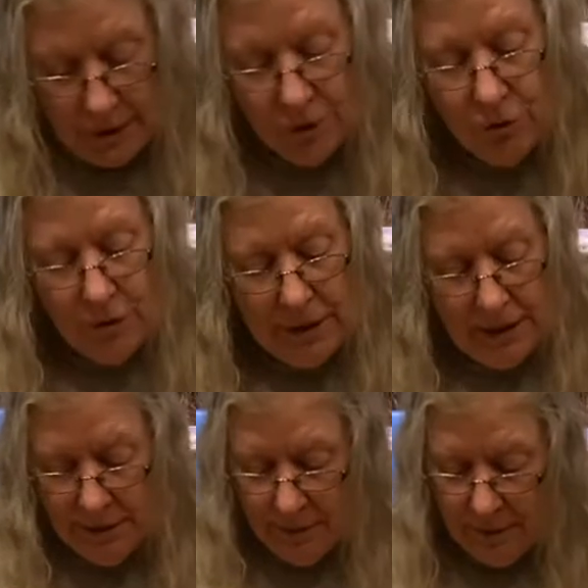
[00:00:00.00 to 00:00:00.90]

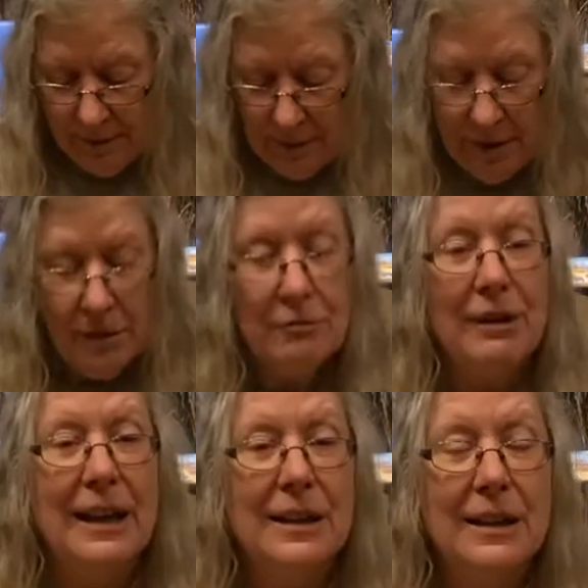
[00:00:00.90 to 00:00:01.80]
green and
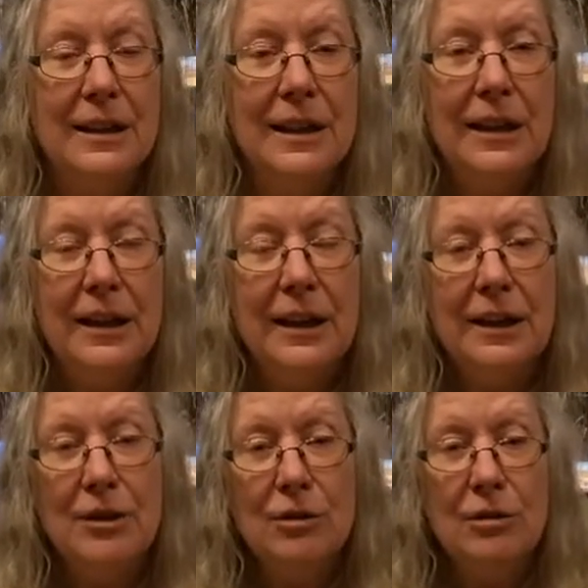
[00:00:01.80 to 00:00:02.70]
red
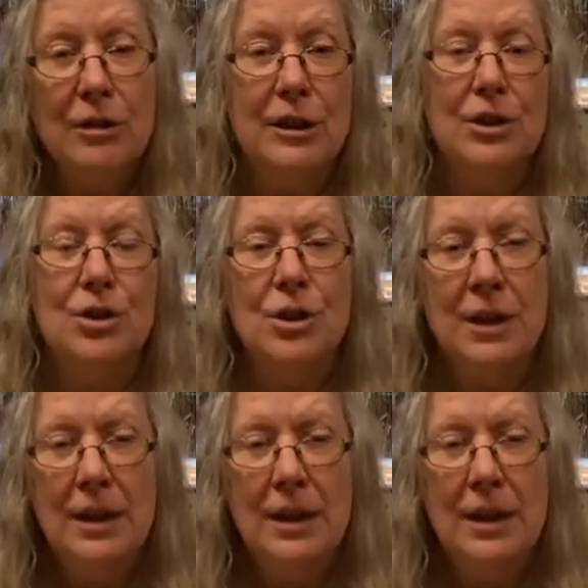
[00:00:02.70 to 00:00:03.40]
and orange.